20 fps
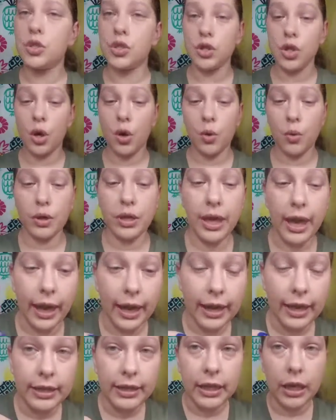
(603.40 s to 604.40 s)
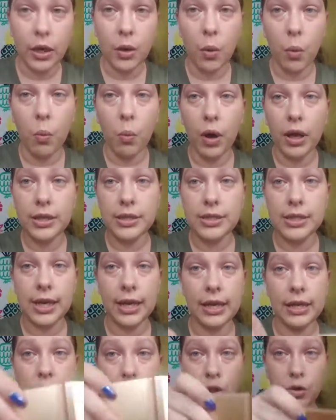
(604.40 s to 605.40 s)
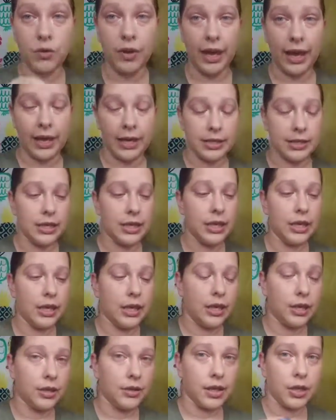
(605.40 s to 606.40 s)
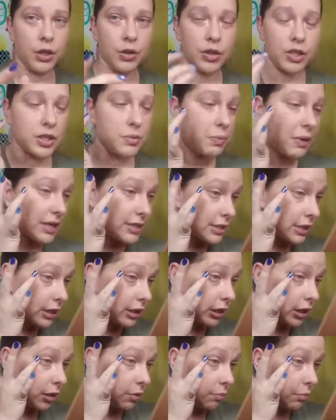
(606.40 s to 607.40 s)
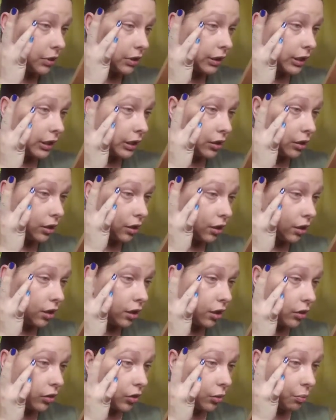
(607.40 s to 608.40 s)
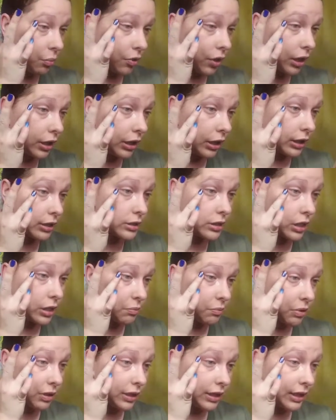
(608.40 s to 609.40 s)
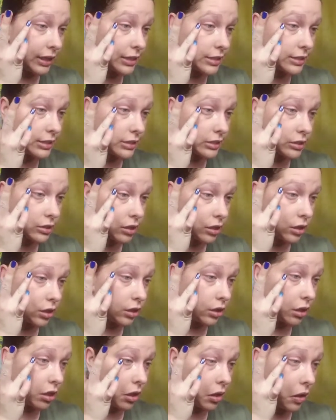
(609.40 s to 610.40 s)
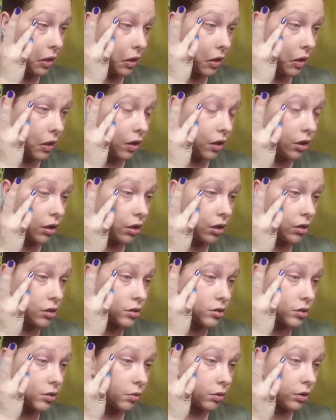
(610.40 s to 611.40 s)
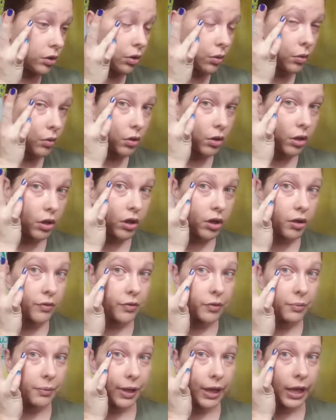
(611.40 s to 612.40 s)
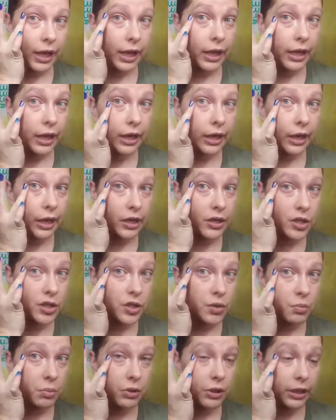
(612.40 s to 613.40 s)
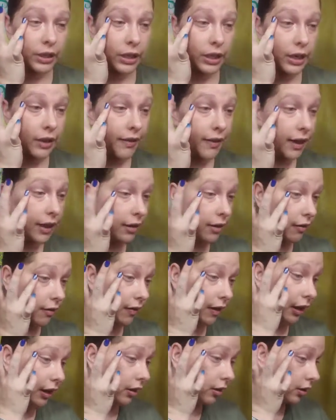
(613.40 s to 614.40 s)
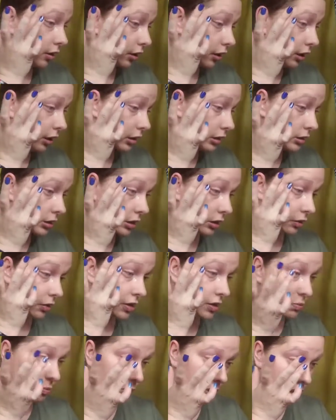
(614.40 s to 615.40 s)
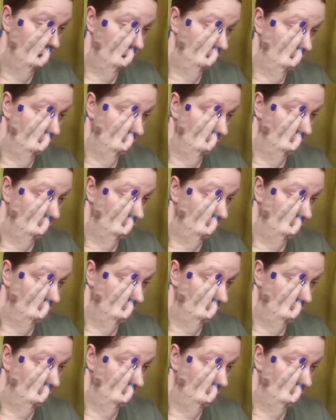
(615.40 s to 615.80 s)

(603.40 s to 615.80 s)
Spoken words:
So yeah, and then once I do that, then you just basically blend the product in place. So on the corner of my eye, I just blend that there until it's blended.